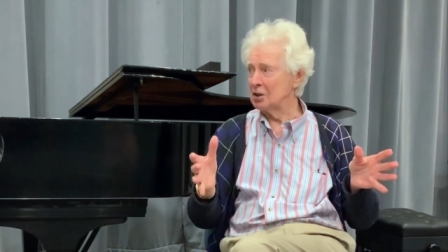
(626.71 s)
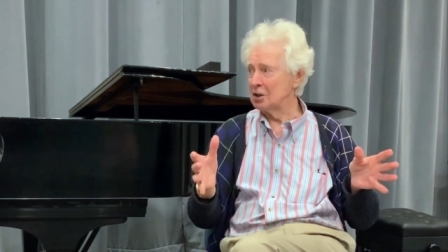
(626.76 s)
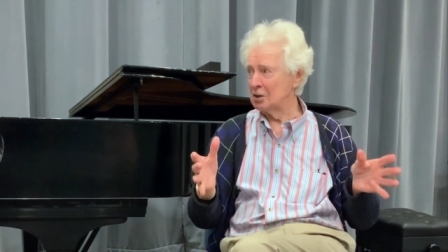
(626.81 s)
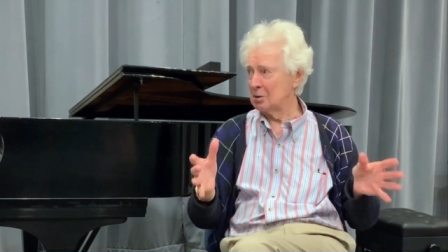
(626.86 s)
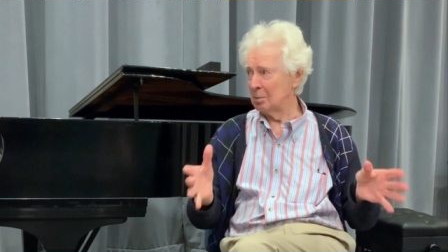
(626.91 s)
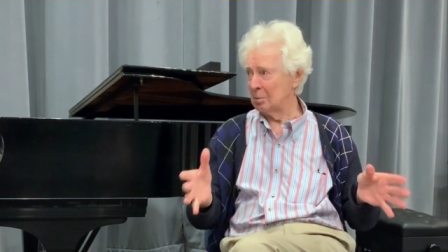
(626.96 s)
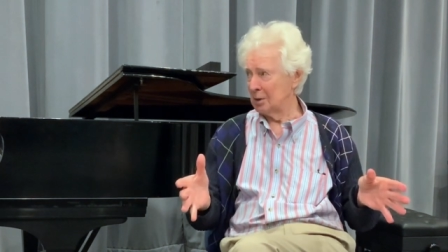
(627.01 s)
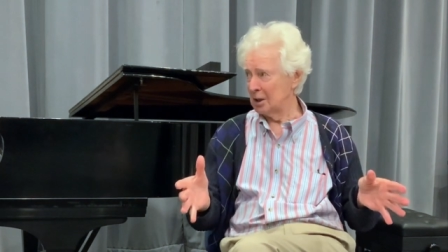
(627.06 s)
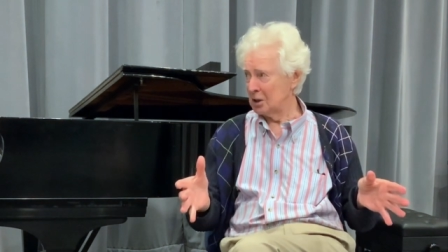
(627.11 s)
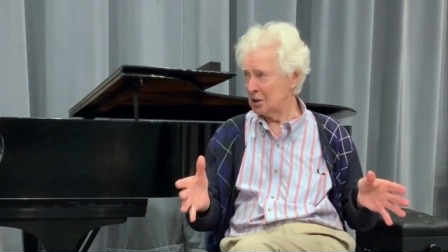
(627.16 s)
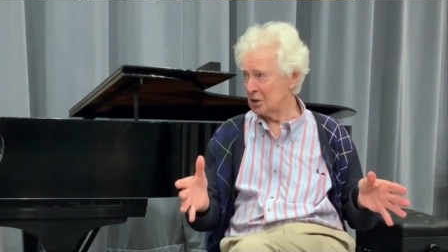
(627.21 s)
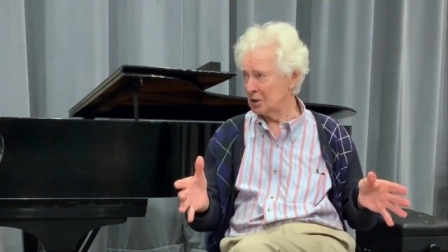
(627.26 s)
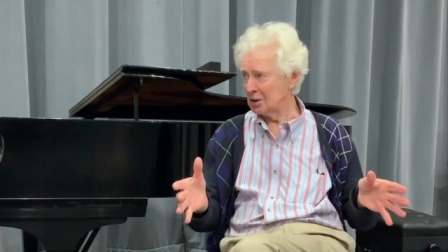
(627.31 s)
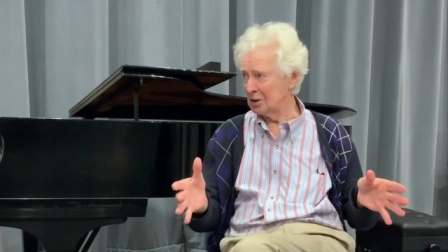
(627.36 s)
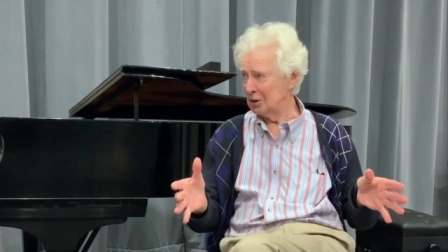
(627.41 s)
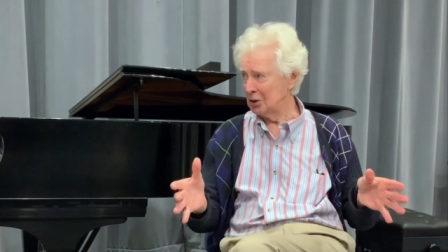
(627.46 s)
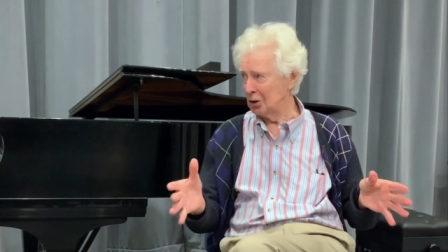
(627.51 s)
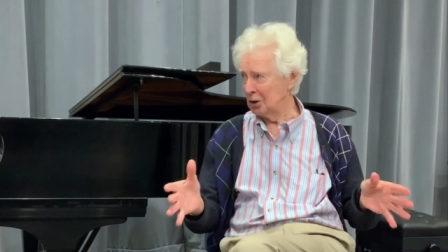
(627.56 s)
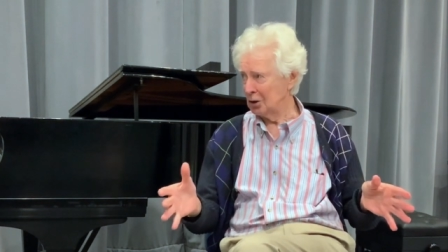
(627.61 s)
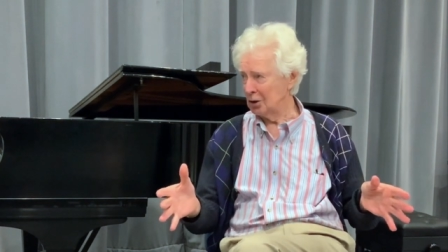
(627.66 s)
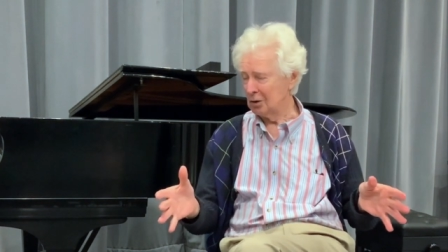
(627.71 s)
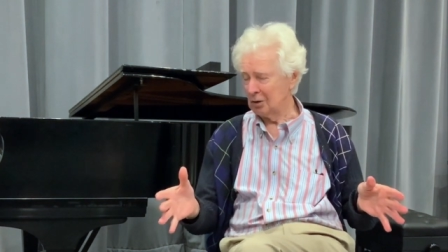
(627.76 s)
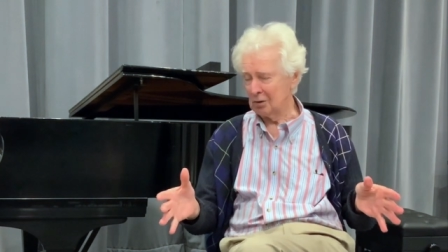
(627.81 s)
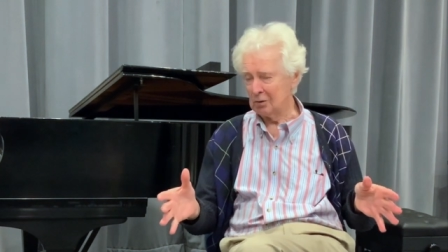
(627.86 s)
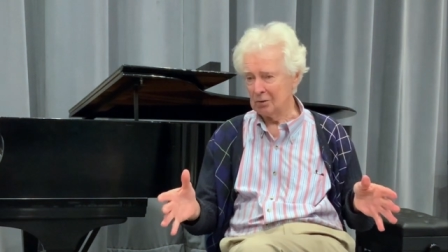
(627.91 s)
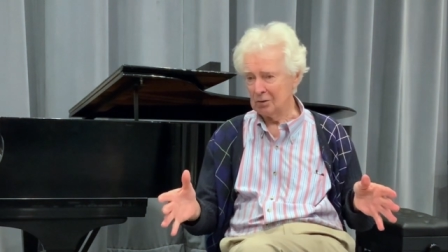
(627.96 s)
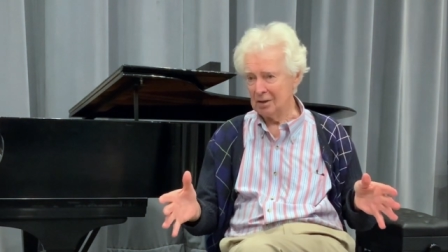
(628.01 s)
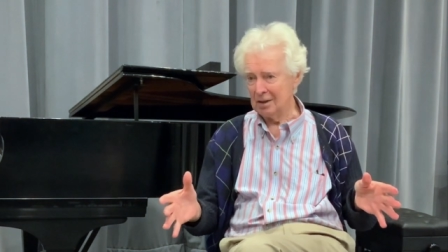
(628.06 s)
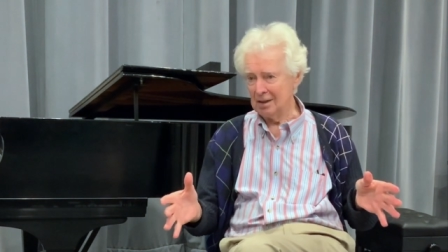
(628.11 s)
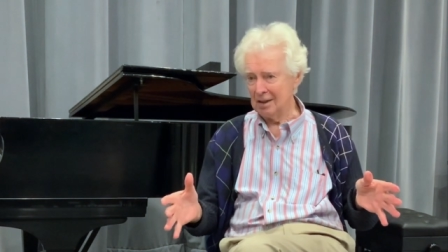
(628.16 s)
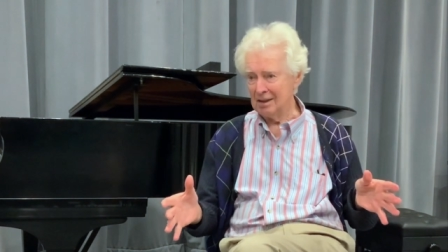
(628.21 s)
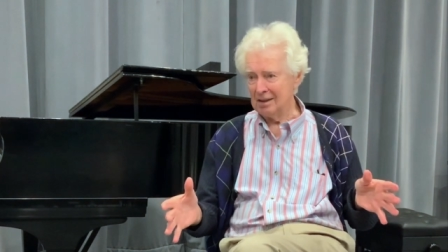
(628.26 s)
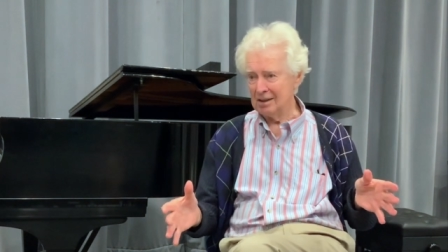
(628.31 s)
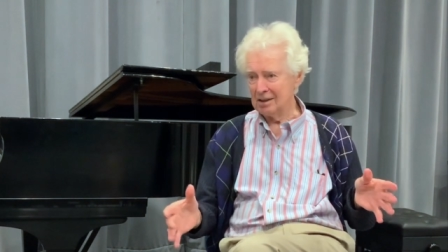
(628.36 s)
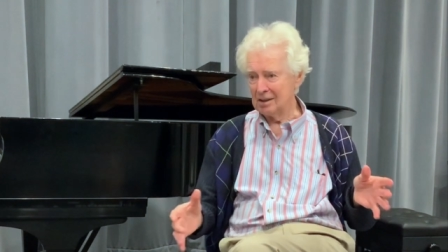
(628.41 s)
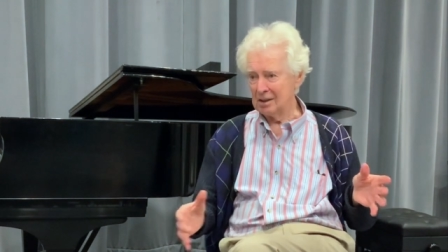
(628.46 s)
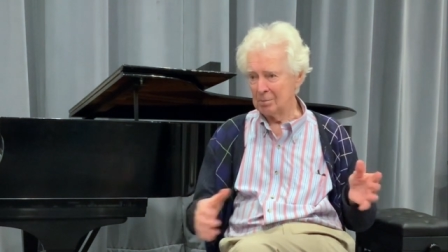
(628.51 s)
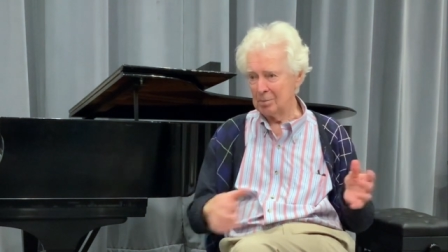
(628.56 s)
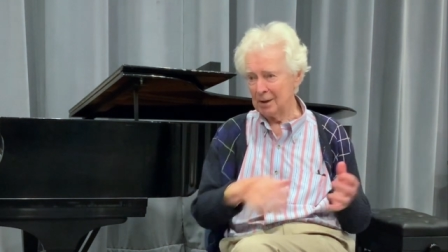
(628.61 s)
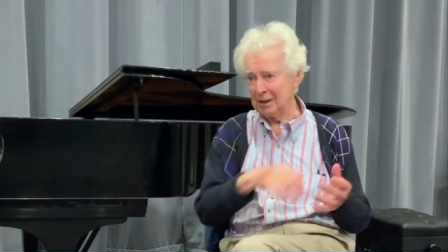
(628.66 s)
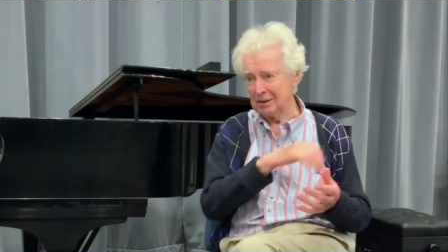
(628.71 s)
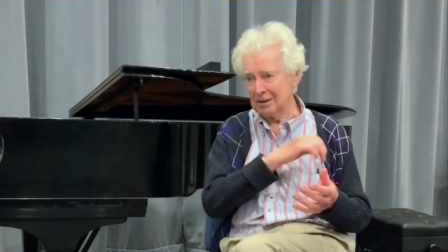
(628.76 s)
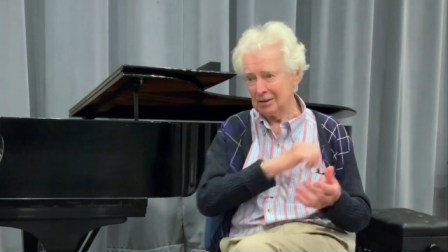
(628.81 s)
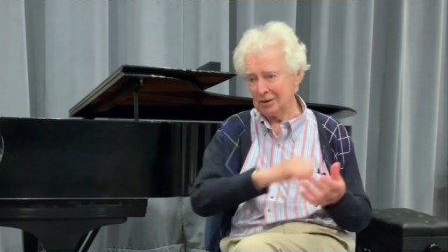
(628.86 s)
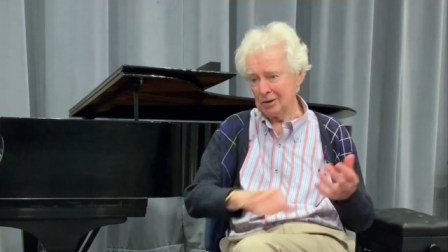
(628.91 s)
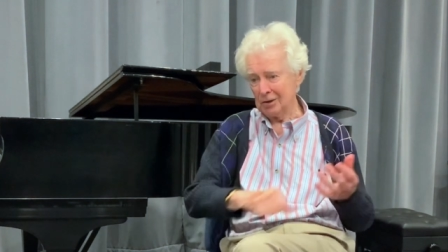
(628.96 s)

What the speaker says: to play the concerto, to play the